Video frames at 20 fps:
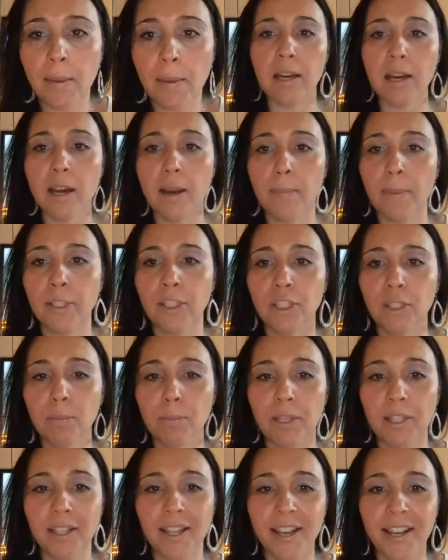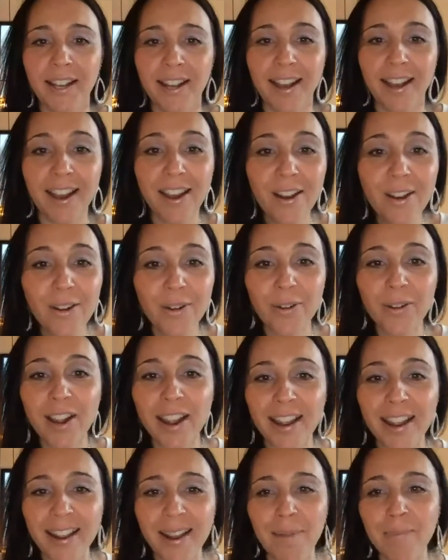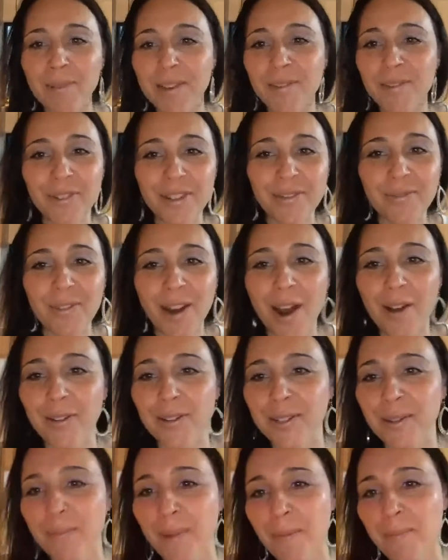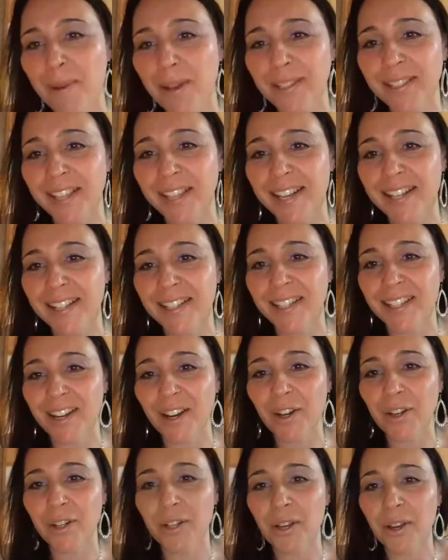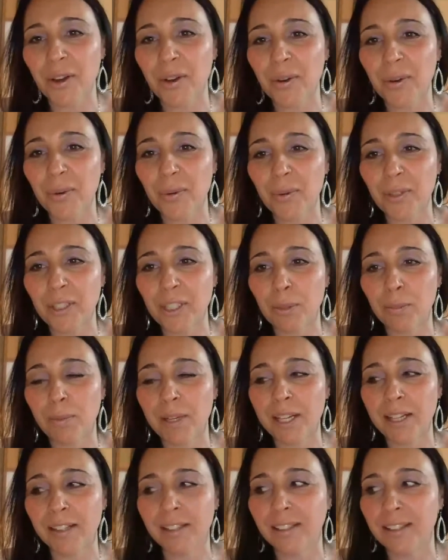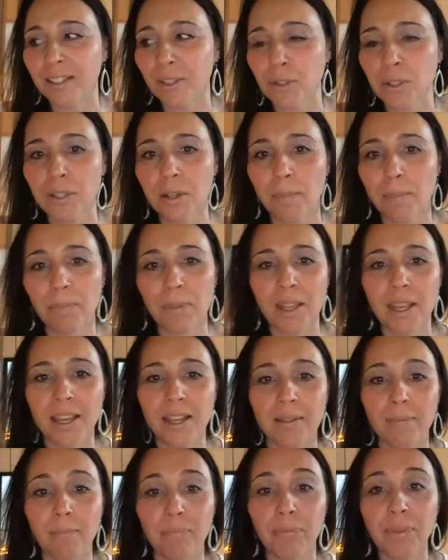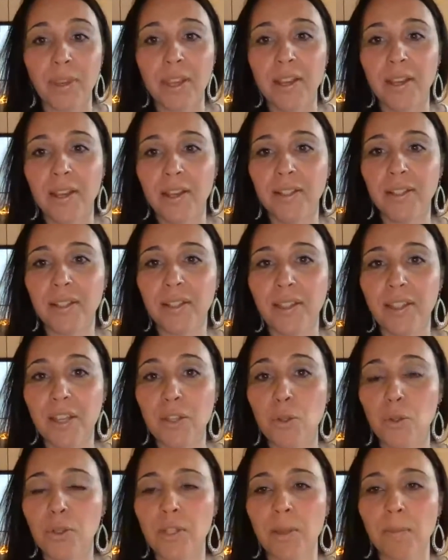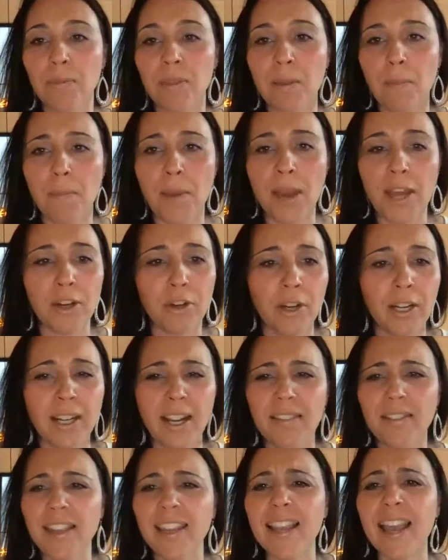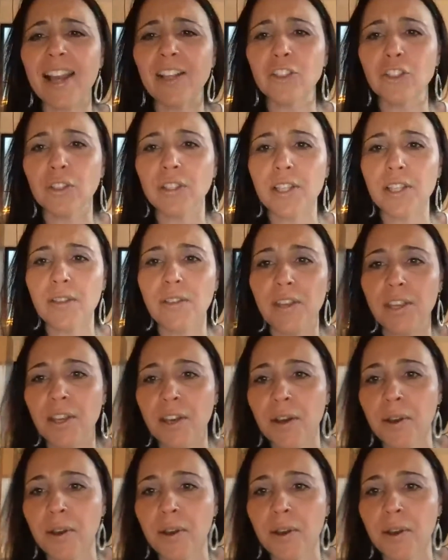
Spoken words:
up and just be like, oh, okay, I'm being rerouted to my best case scenario, which means there's something, this or something better. And I think actually the